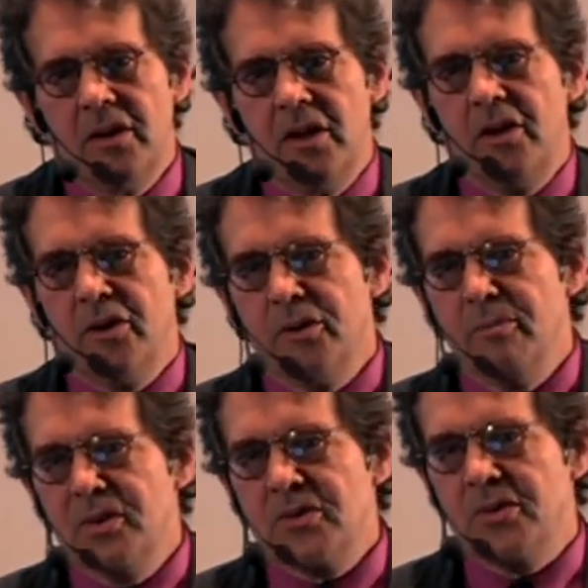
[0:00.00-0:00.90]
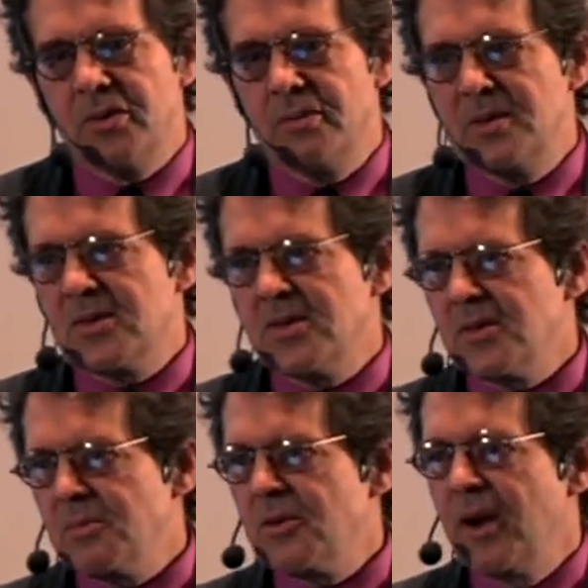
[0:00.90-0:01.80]
here, Mr. or Mrs.
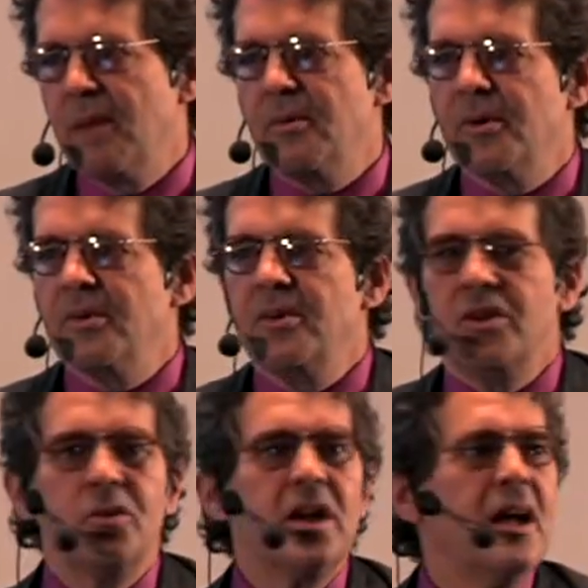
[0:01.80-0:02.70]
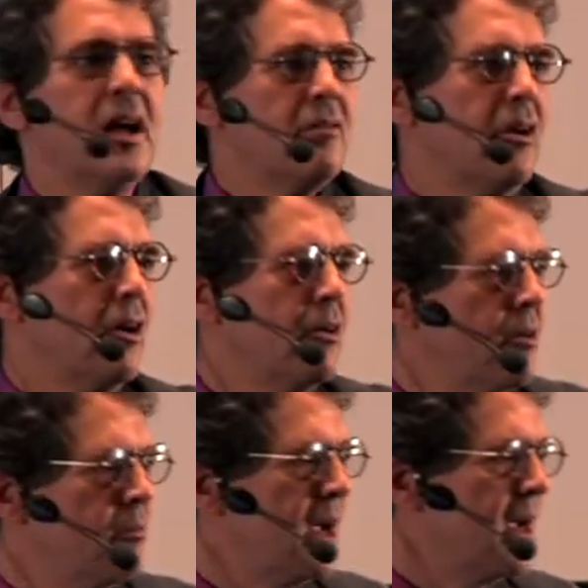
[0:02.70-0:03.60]
Subscriber, you can have our
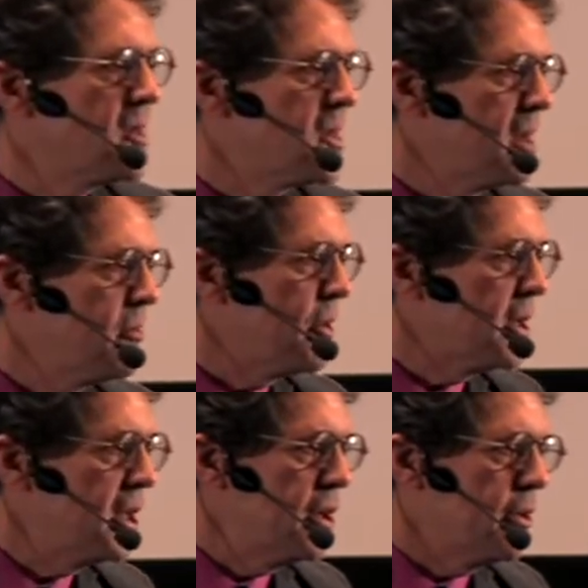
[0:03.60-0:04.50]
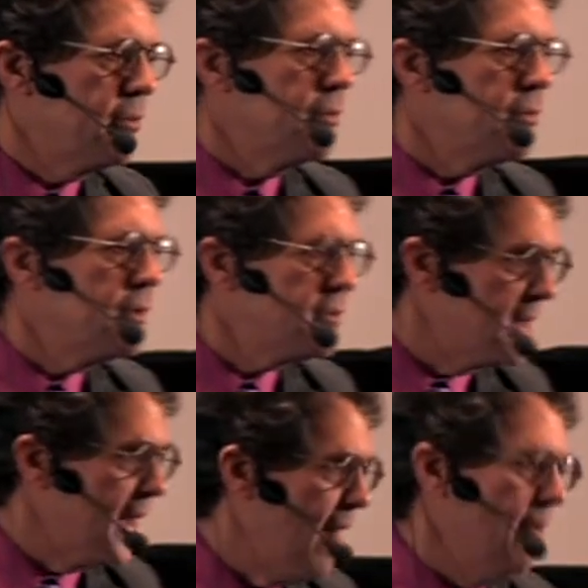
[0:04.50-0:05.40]
magazine for a year for
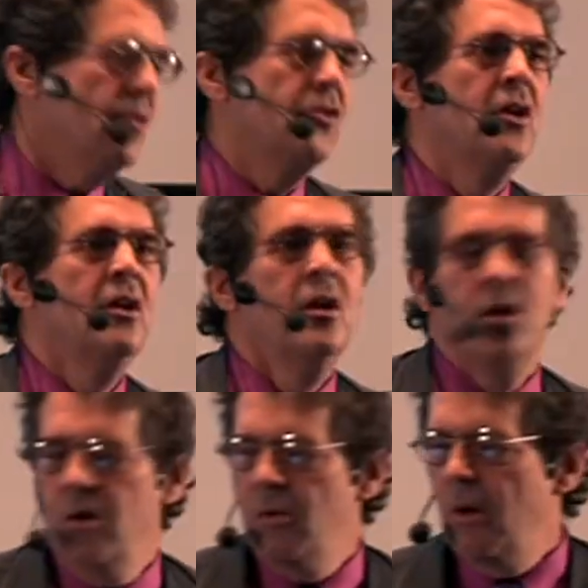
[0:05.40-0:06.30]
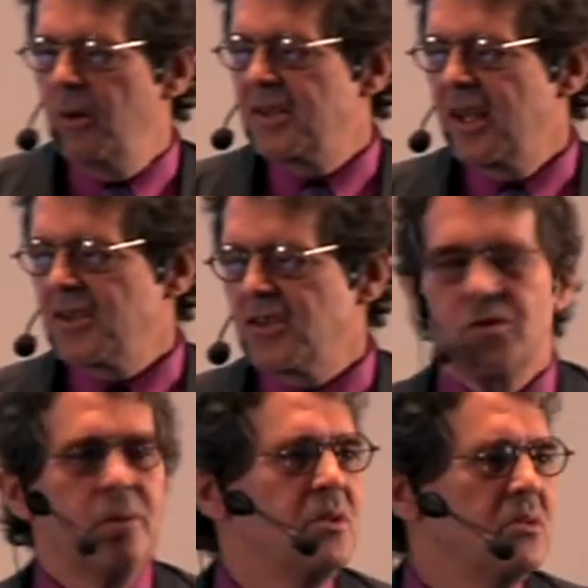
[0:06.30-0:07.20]
$50. Well, what Texas
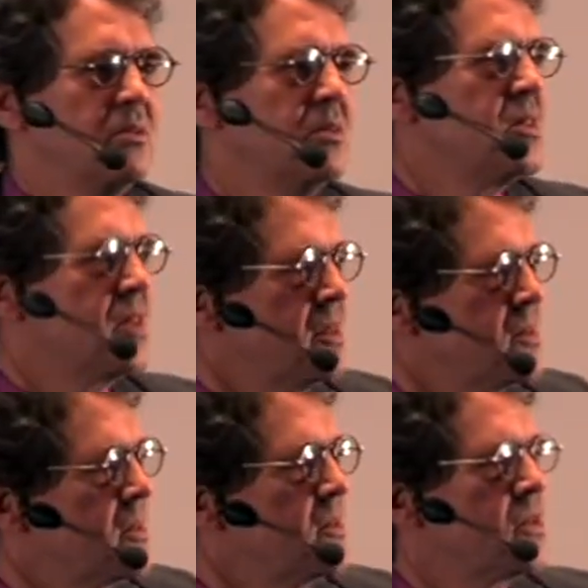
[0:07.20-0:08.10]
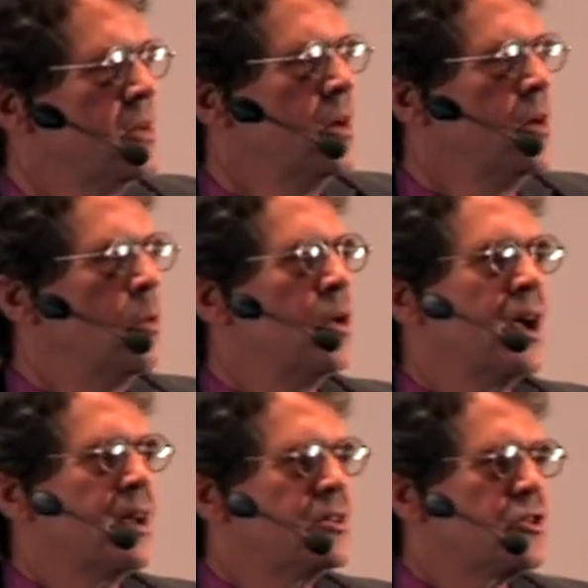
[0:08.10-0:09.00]
Tribune says is, we're
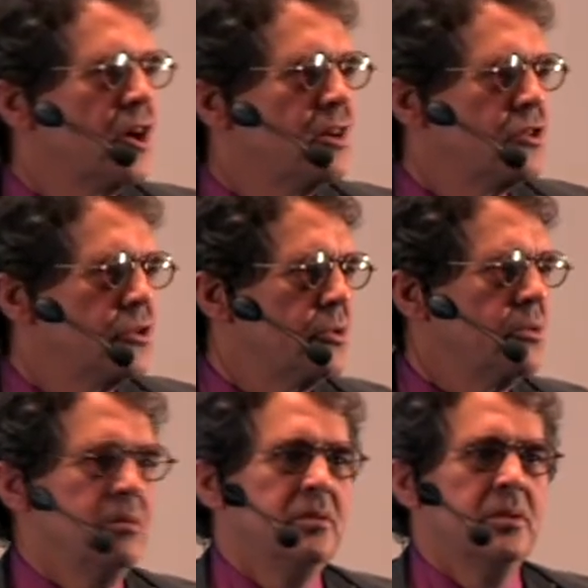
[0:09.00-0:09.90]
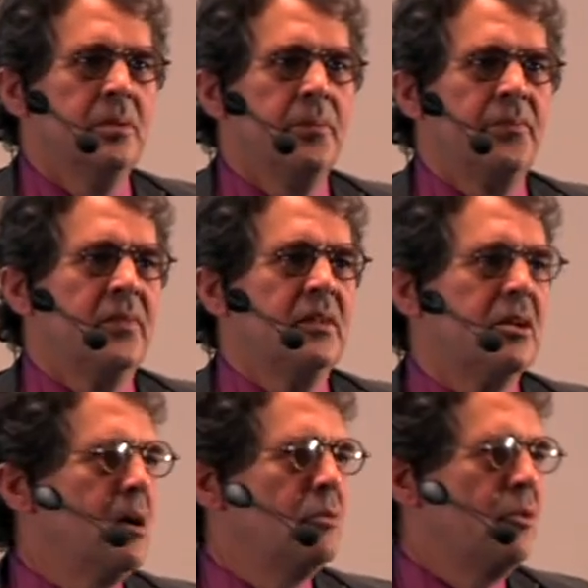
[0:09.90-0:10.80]
not going to charge you
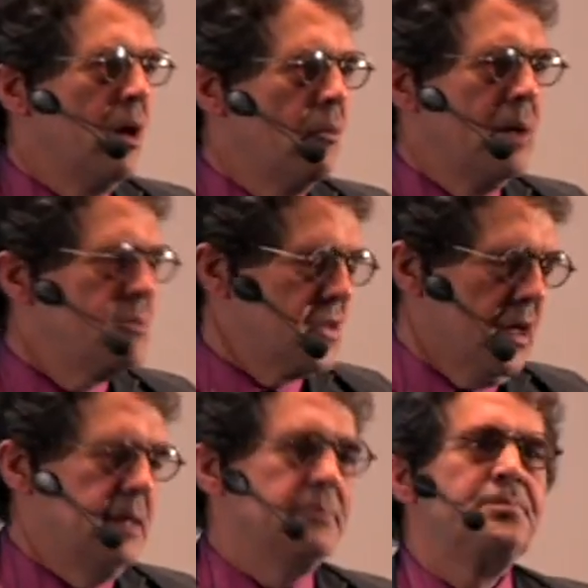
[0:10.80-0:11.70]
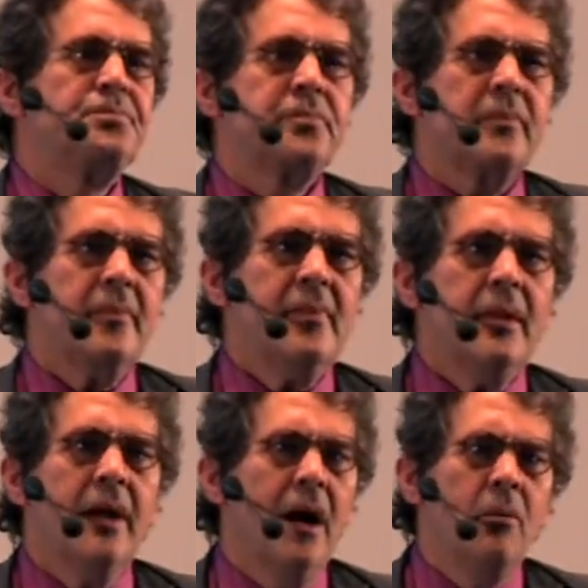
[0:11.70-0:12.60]
to come to our website.
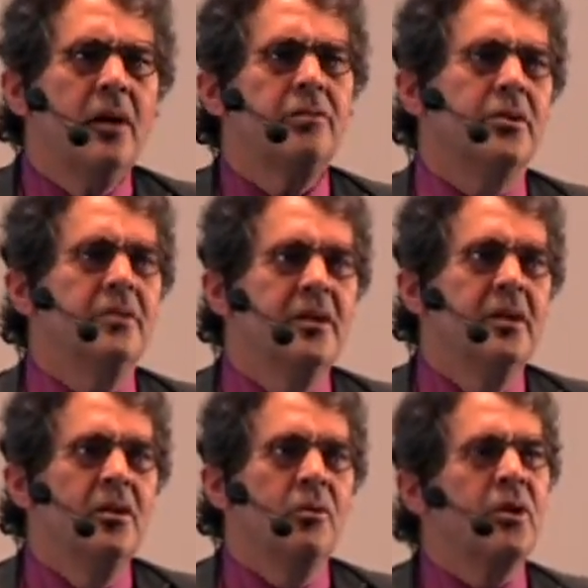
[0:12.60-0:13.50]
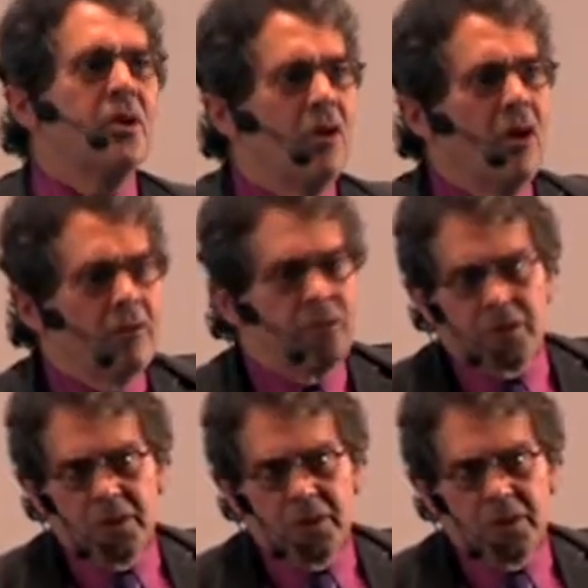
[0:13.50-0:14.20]
However, we're going to offer